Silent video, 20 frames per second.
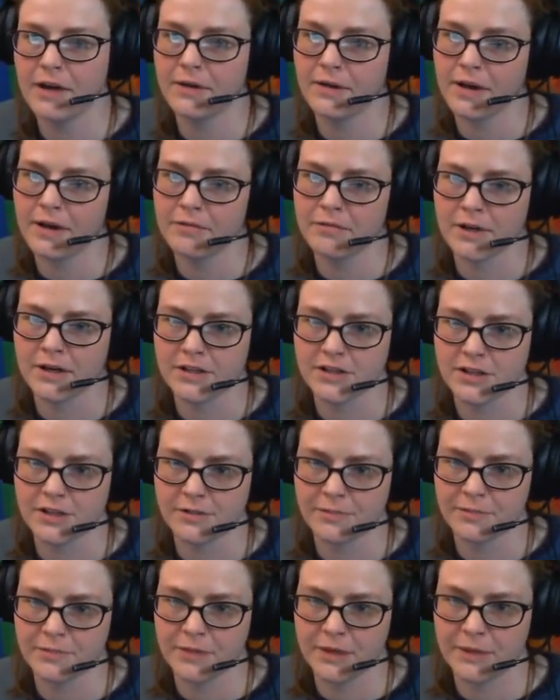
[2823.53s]
I'm not sure,
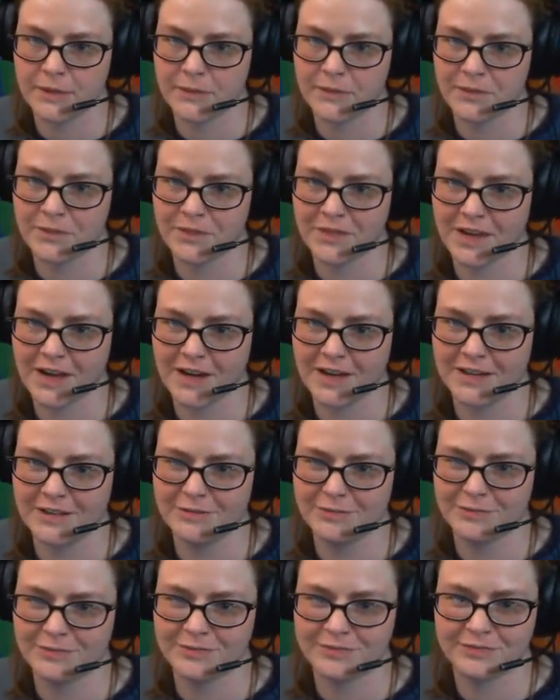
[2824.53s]
but
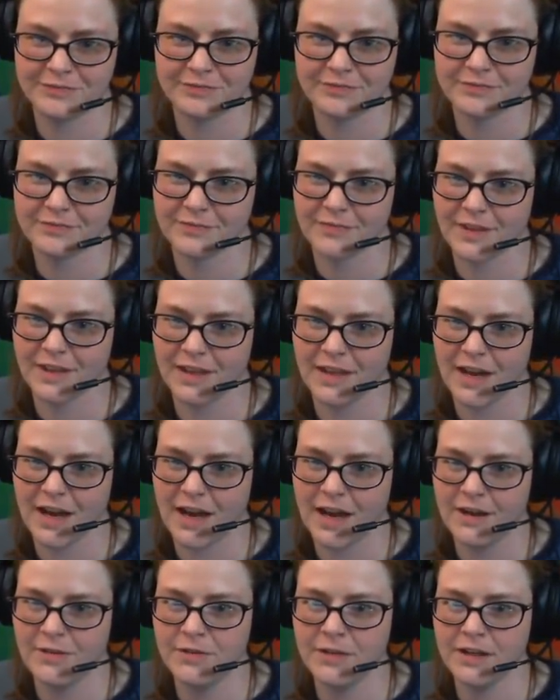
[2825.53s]
yeah,
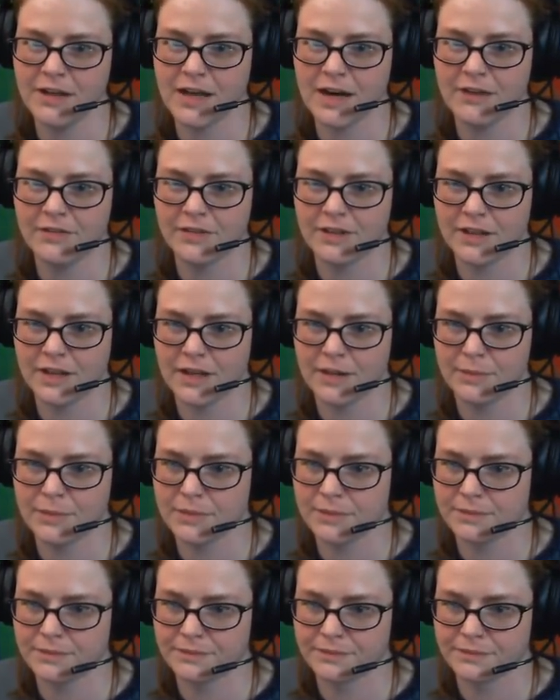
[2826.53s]
I don't want to cover it up.
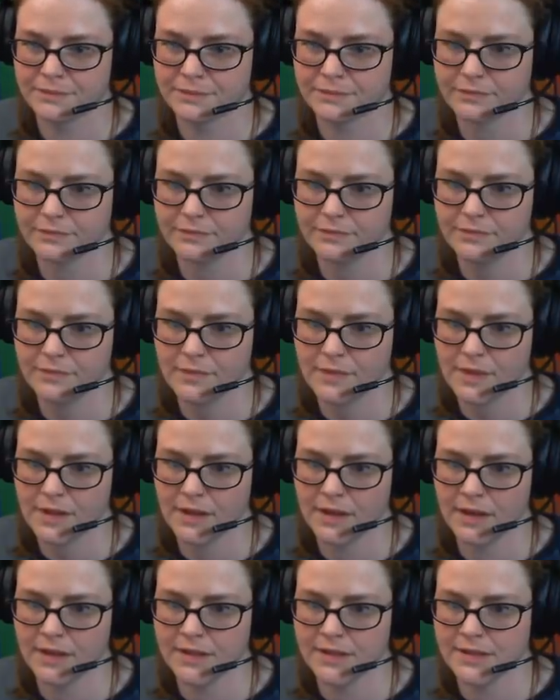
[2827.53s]

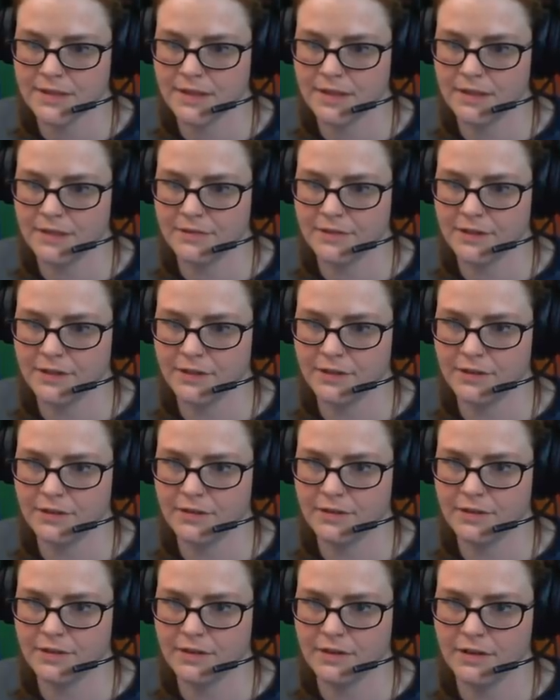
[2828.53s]
Let's see if I do
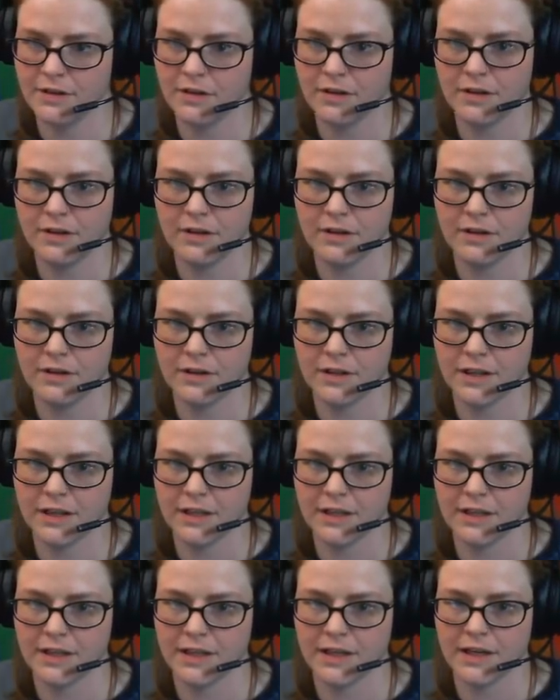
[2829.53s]

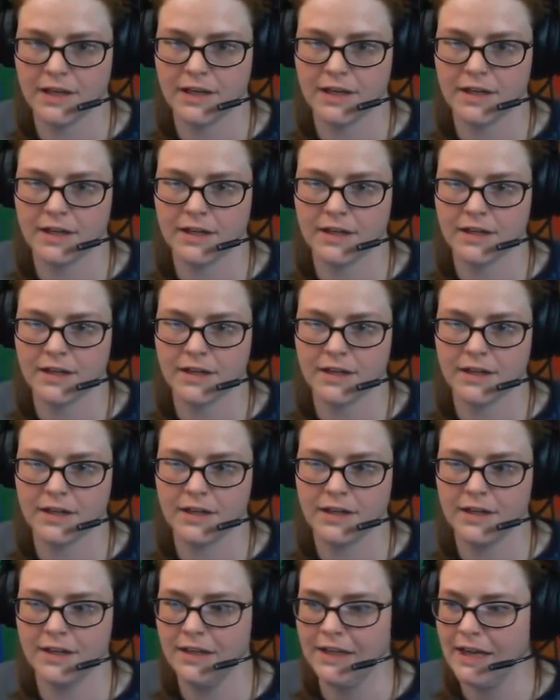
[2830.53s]
like that.
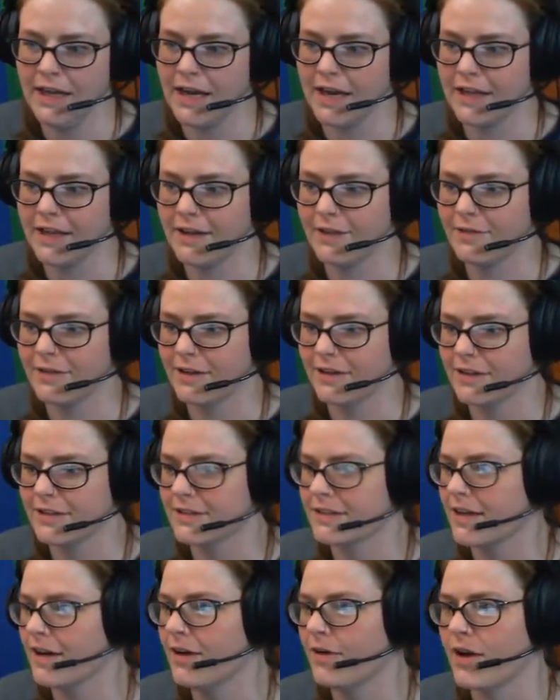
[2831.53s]
Yeah, that works.
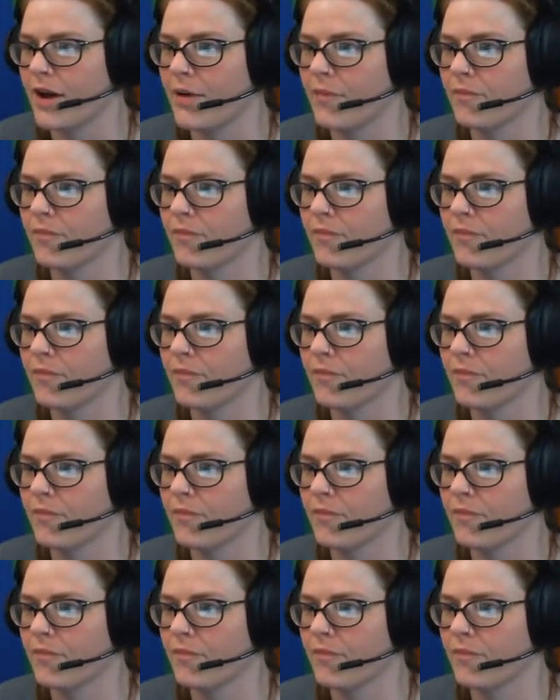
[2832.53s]
Okay.